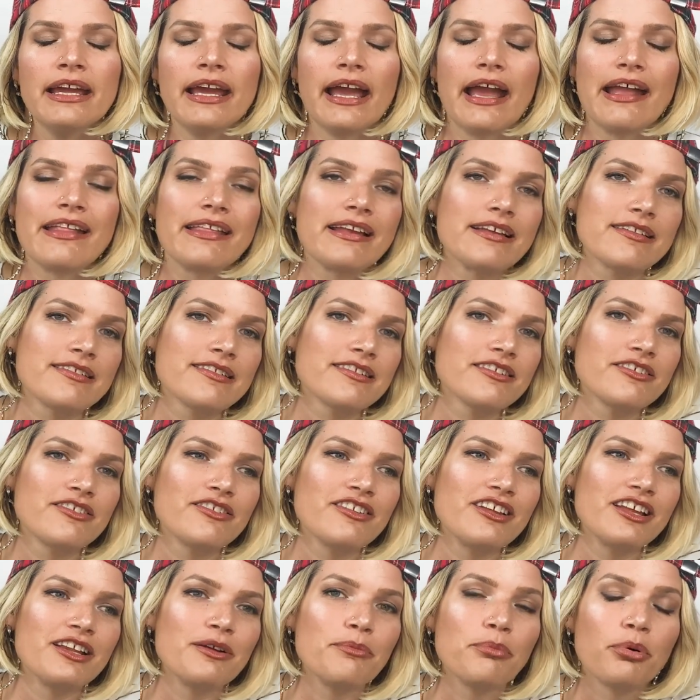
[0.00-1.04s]
And that's
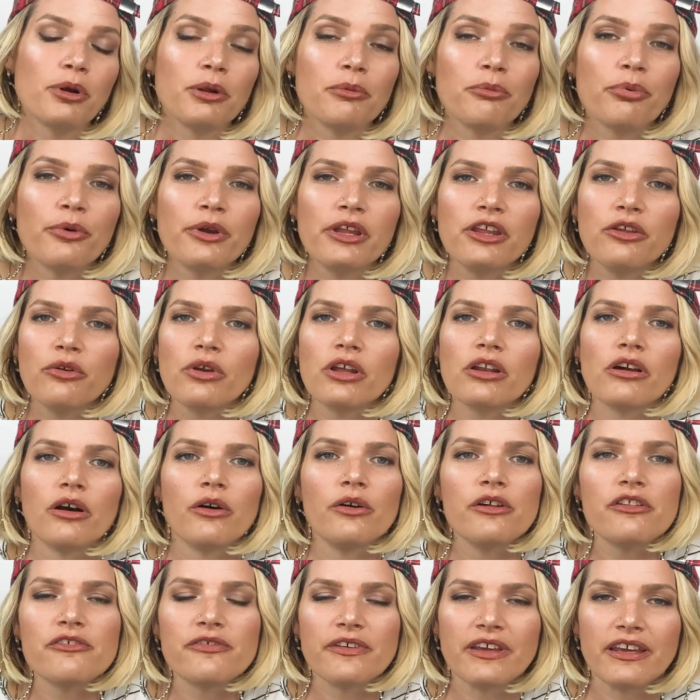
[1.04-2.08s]
an important point. You can
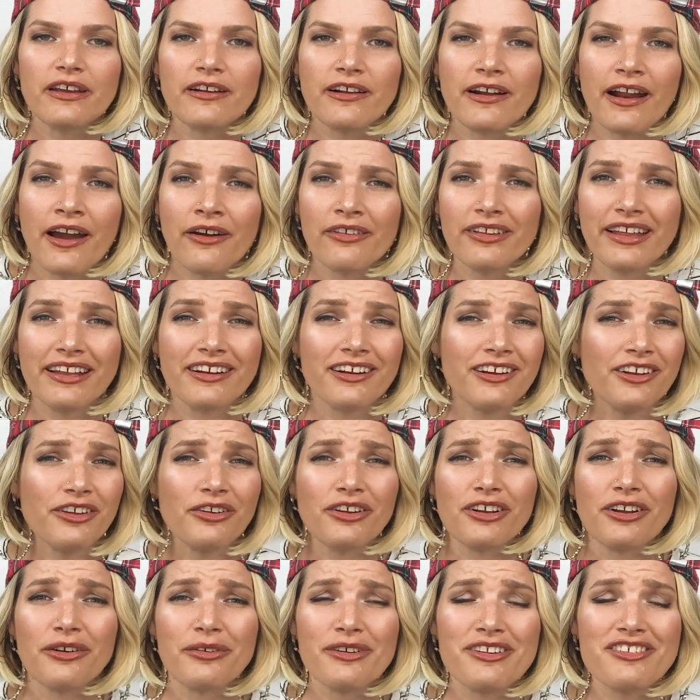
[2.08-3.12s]
always figure it out later. You
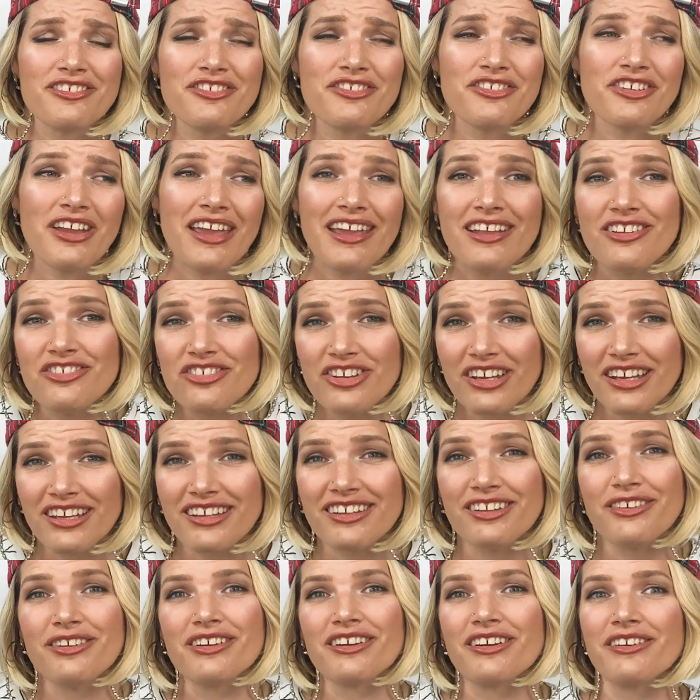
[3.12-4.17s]
can always change it.
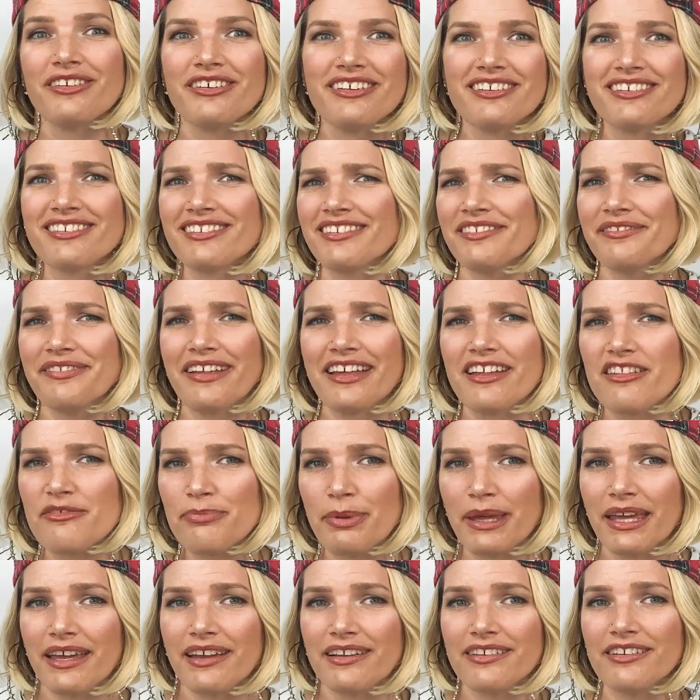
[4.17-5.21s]
You can always
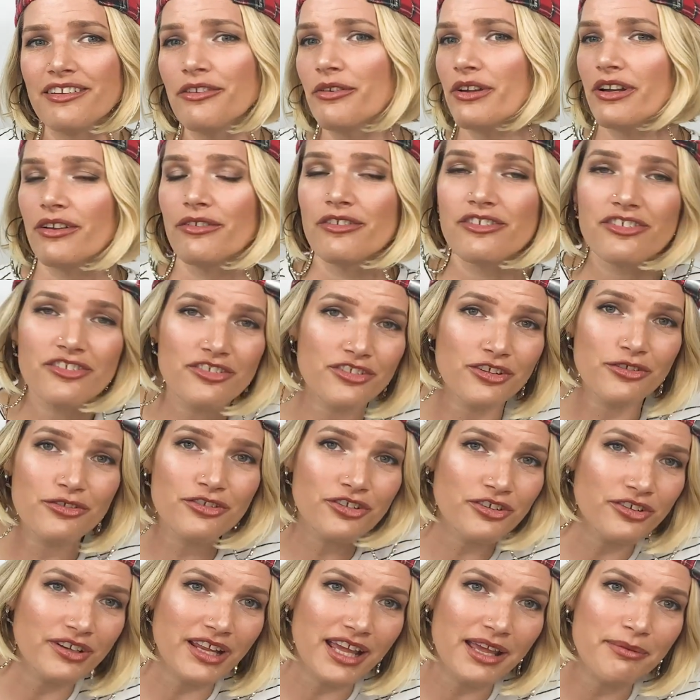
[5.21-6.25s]
expand. You can always just use
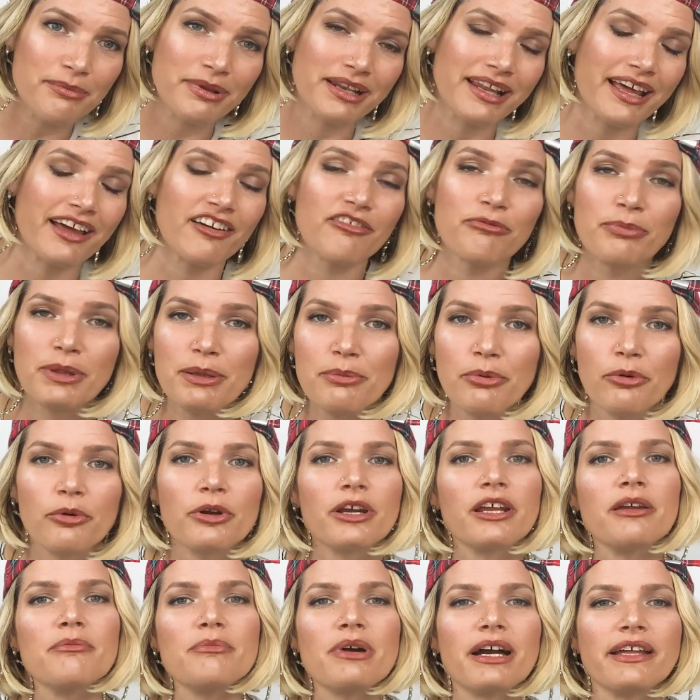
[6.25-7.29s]
your name and have people
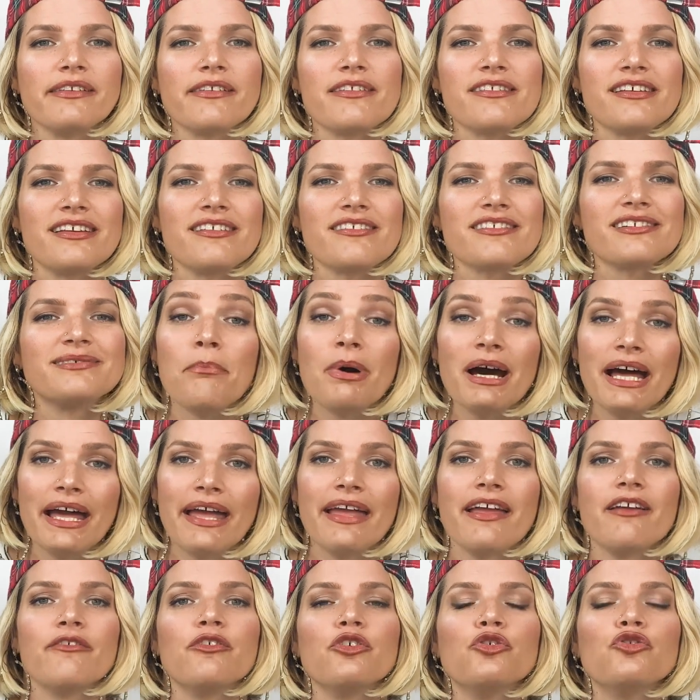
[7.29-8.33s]
working behind the scenes.
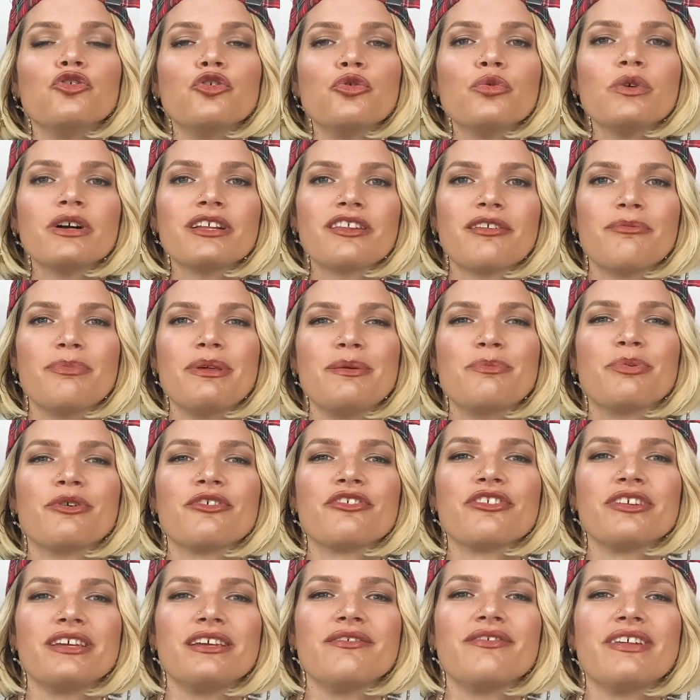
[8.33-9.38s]
But if you do want to be
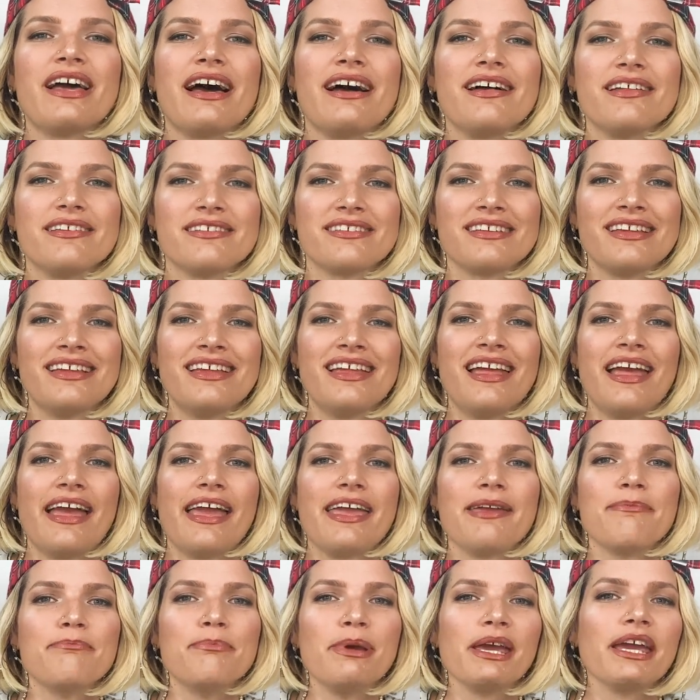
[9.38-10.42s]
perceived as
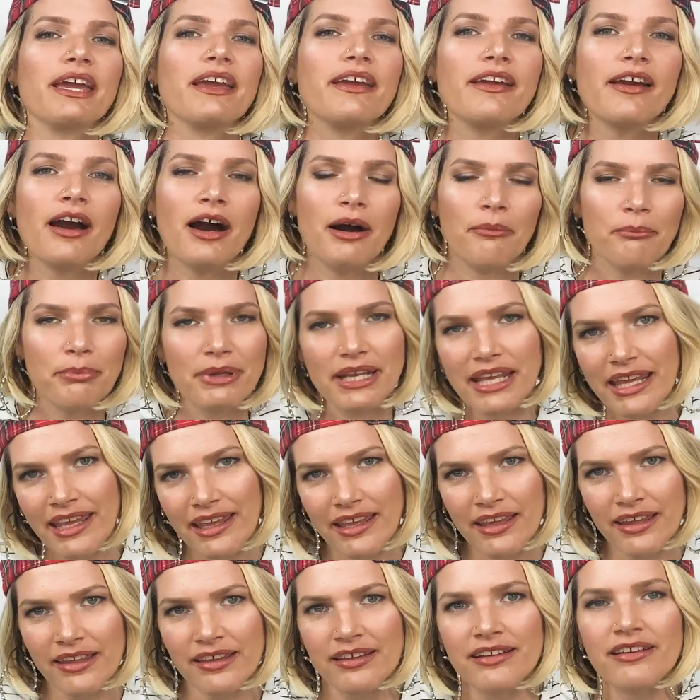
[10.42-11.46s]
a big
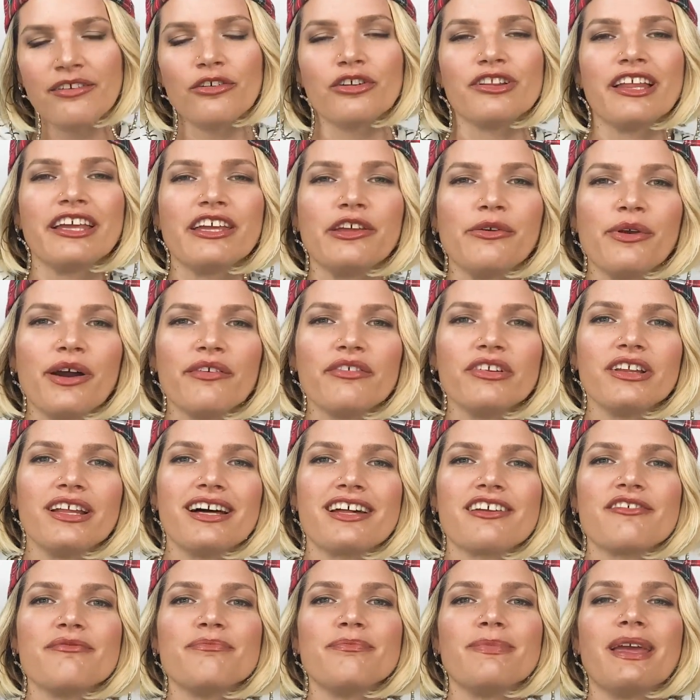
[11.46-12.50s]
company, like you have a
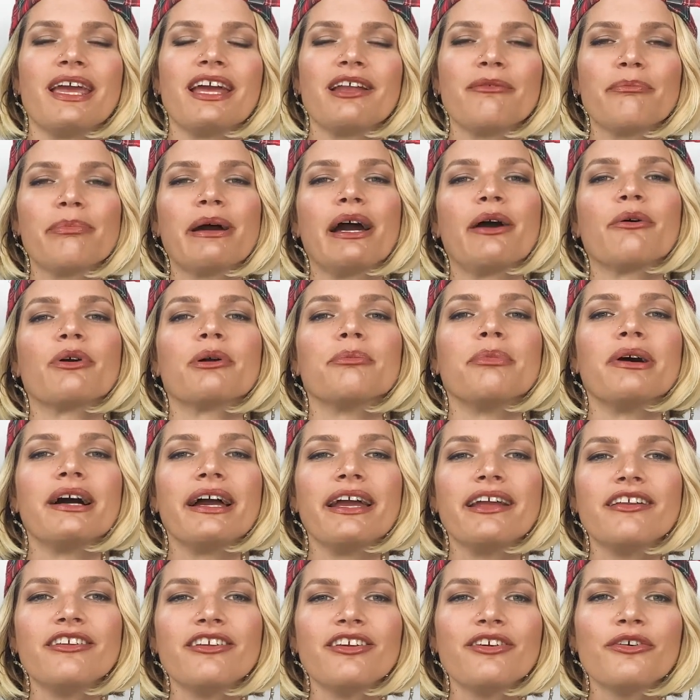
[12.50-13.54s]
lot of manpower
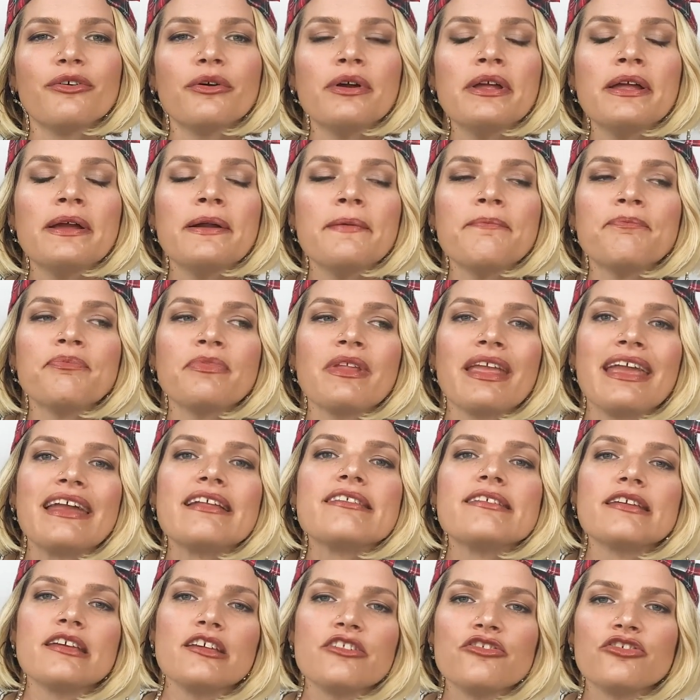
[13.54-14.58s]
behind you,
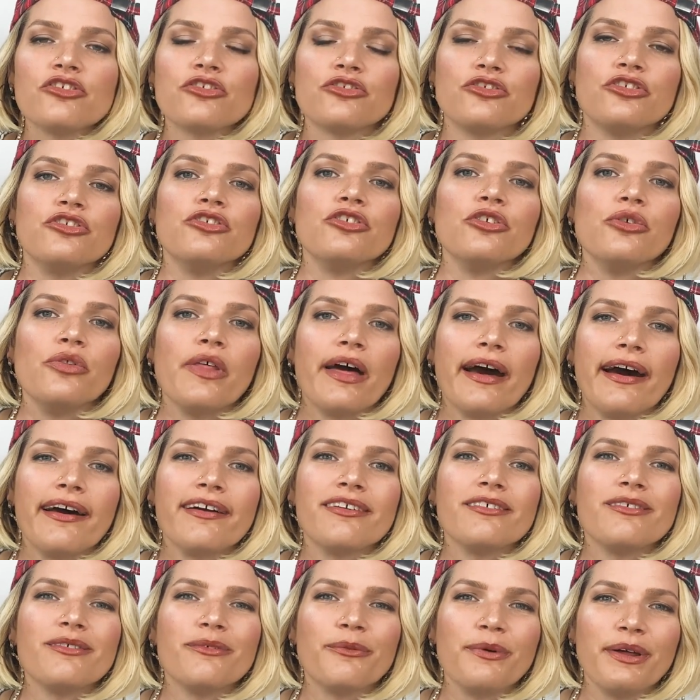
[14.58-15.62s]
it's easier to do that
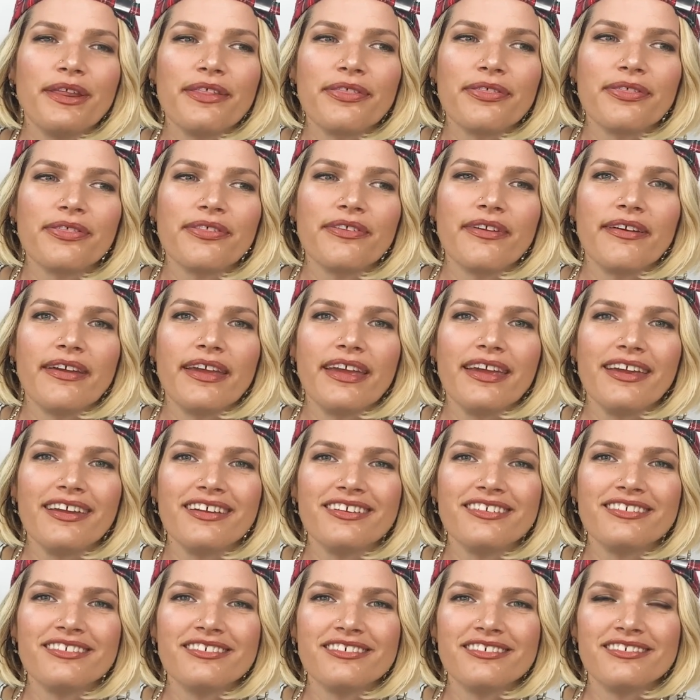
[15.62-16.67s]
with a
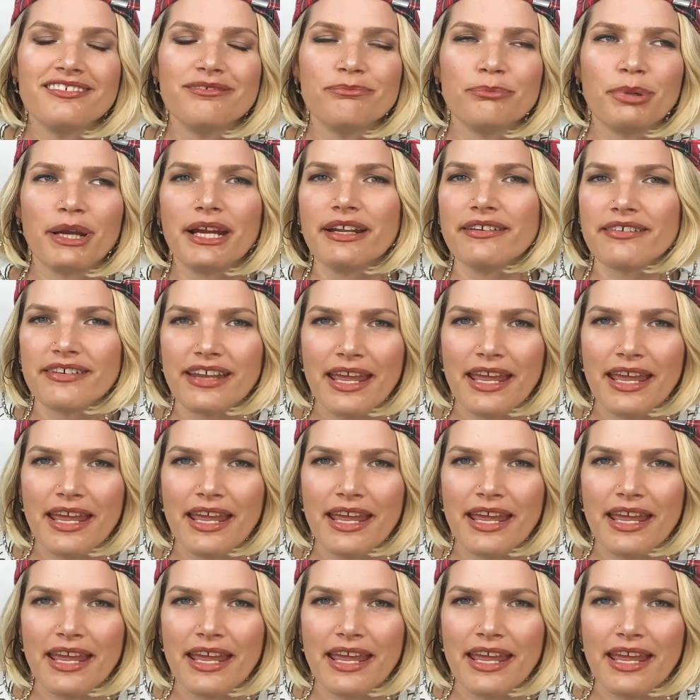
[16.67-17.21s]
brand